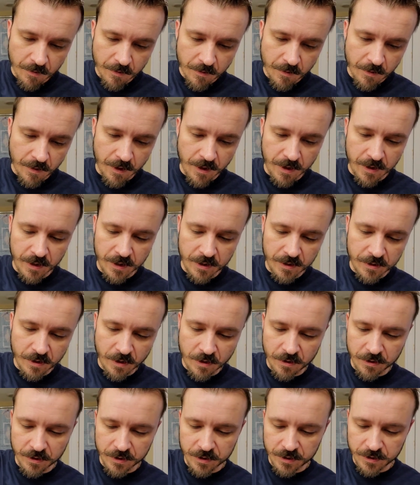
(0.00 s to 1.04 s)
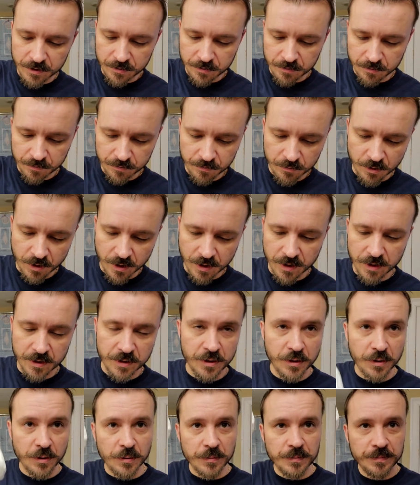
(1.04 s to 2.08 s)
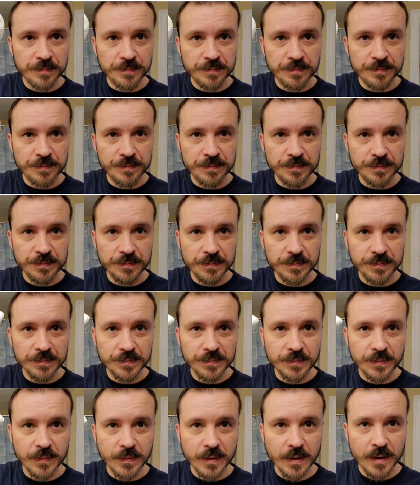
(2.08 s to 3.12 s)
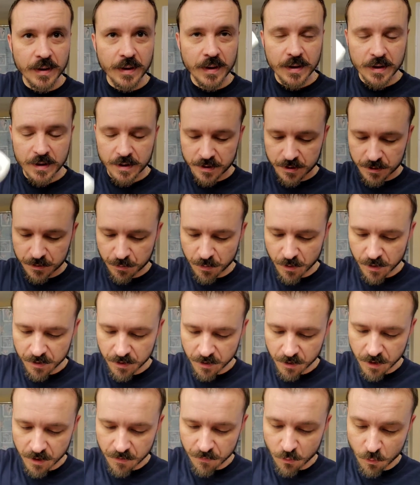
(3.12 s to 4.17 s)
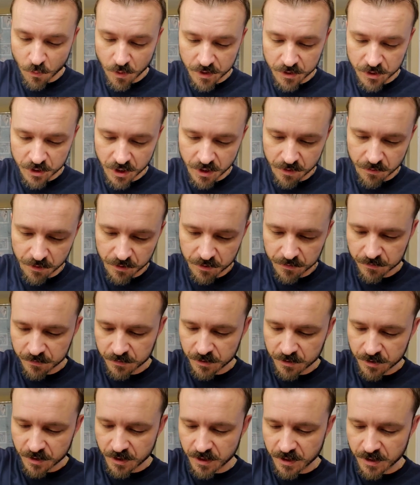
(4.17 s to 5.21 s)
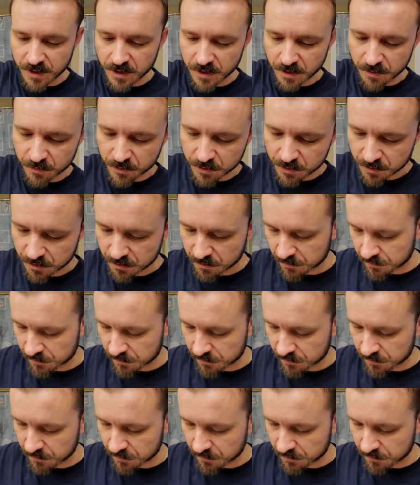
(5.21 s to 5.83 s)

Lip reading: And all he's trying to do, spread the love of wet shaving, just like any of us.